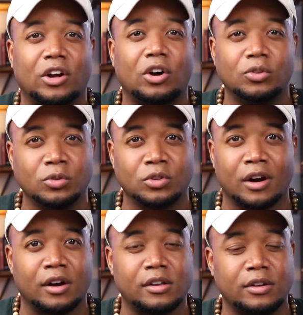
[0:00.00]
cold
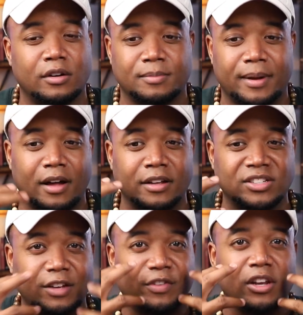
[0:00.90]
or, you know, a
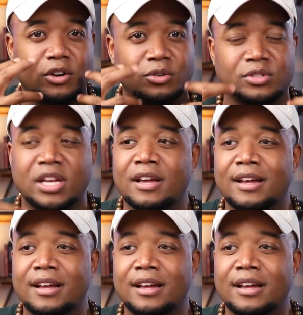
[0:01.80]
stuffy nose.